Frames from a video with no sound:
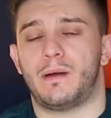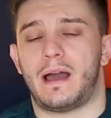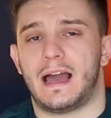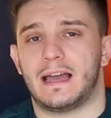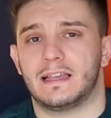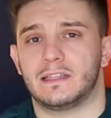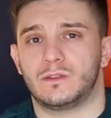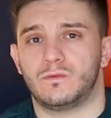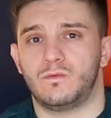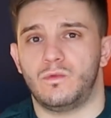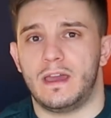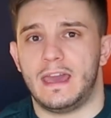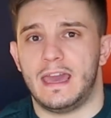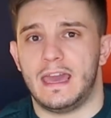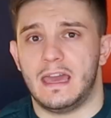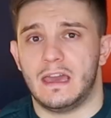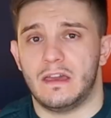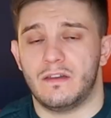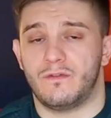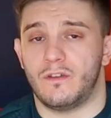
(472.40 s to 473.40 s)
as
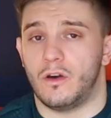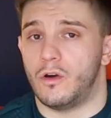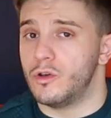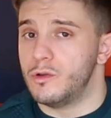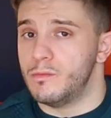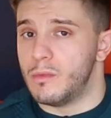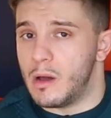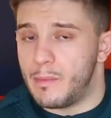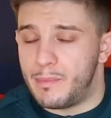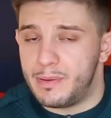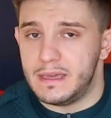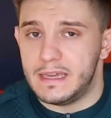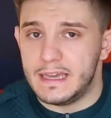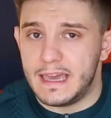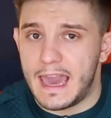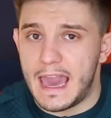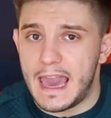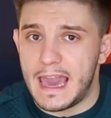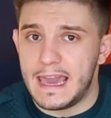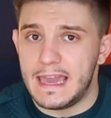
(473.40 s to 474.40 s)
with Audemars
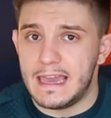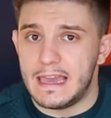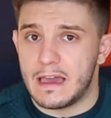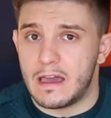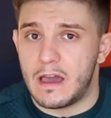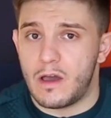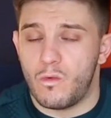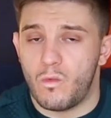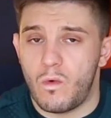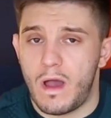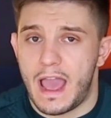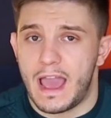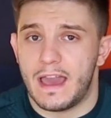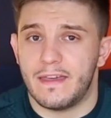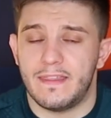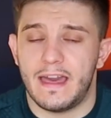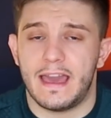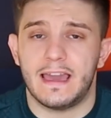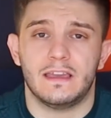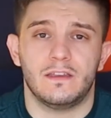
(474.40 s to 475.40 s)
Piguet, where
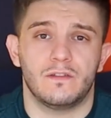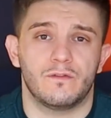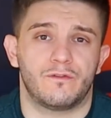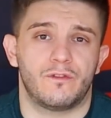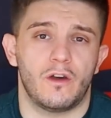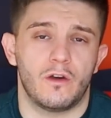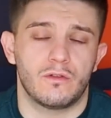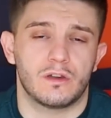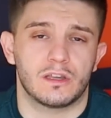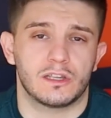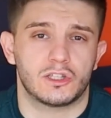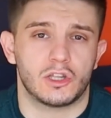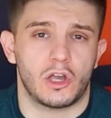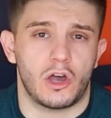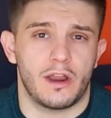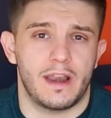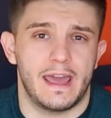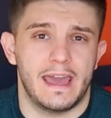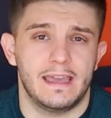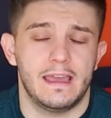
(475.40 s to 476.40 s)
they focus
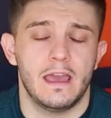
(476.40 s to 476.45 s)
on a